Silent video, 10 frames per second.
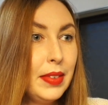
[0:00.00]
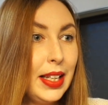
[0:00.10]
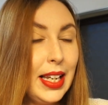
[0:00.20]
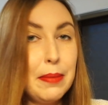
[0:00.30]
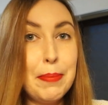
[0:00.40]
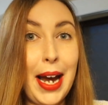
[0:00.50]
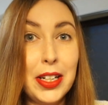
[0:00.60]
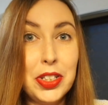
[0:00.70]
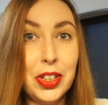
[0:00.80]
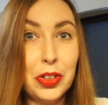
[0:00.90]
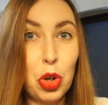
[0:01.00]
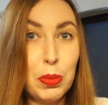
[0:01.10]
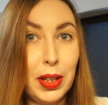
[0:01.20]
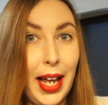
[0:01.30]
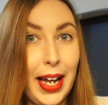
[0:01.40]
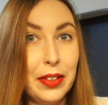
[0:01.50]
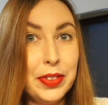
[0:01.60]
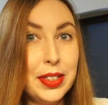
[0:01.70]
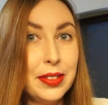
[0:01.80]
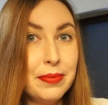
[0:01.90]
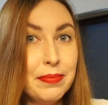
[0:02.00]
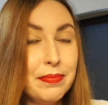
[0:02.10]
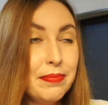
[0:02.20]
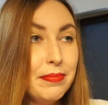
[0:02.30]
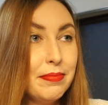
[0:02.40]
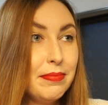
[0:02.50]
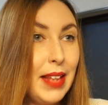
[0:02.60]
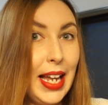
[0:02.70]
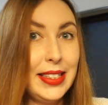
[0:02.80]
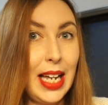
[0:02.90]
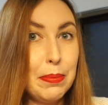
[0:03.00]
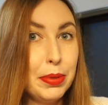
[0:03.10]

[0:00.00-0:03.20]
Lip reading: get back to your normal lives ASAP.